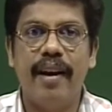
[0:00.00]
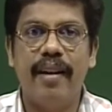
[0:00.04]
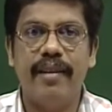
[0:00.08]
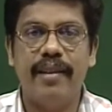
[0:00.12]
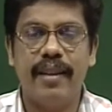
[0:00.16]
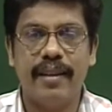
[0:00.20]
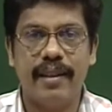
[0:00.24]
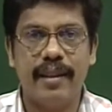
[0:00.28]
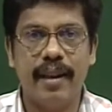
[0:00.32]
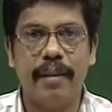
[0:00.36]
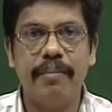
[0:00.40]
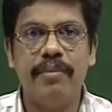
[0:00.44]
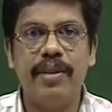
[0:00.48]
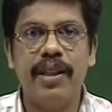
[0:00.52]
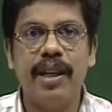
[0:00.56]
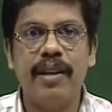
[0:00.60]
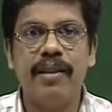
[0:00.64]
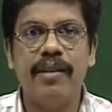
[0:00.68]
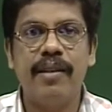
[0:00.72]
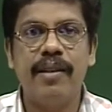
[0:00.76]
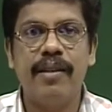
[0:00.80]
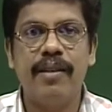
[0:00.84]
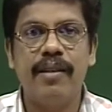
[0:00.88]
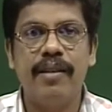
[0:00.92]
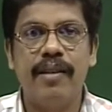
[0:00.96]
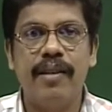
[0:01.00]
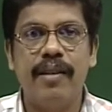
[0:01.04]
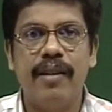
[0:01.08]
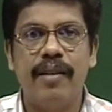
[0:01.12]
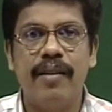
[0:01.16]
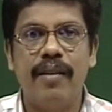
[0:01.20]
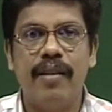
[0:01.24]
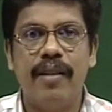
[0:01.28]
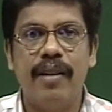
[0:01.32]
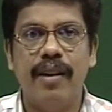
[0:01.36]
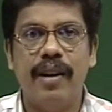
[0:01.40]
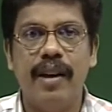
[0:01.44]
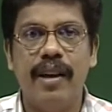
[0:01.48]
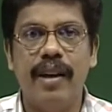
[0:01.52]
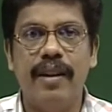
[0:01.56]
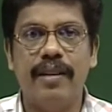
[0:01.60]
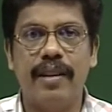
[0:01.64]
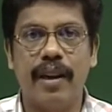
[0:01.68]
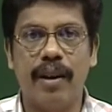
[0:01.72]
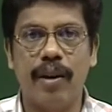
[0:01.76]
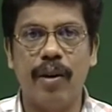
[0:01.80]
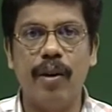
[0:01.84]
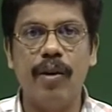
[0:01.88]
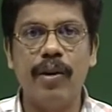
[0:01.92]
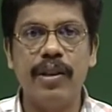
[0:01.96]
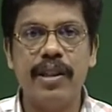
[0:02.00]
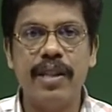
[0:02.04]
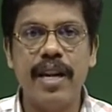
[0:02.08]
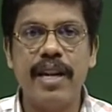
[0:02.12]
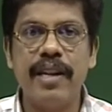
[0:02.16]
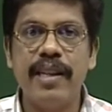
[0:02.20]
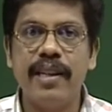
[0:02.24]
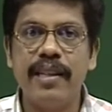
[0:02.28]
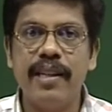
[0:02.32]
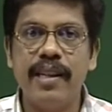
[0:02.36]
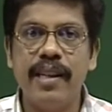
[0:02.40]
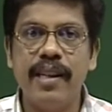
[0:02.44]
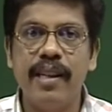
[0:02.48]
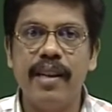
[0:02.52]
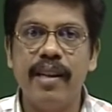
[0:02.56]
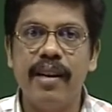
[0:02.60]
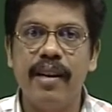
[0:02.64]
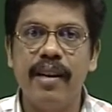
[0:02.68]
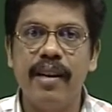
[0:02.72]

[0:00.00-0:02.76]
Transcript: the subject is a closed entity,